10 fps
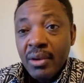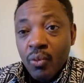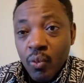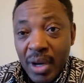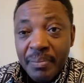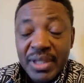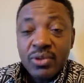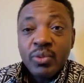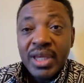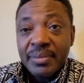One
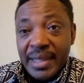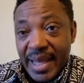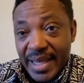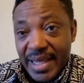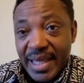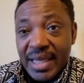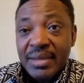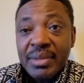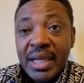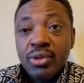person where if you don't hear,
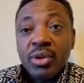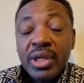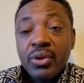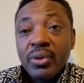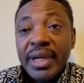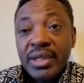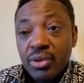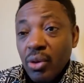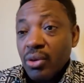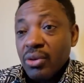they don't talk, you can't
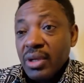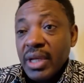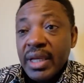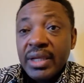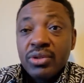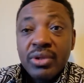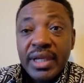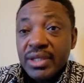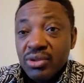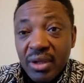talk. So there
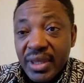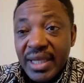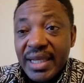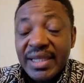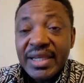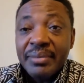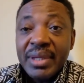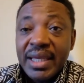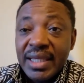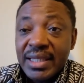is nothing that shall be
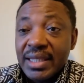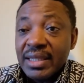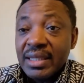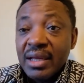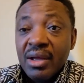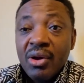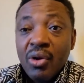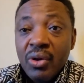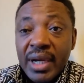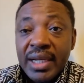hidden
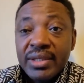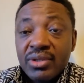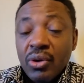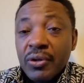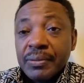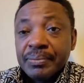under the sun.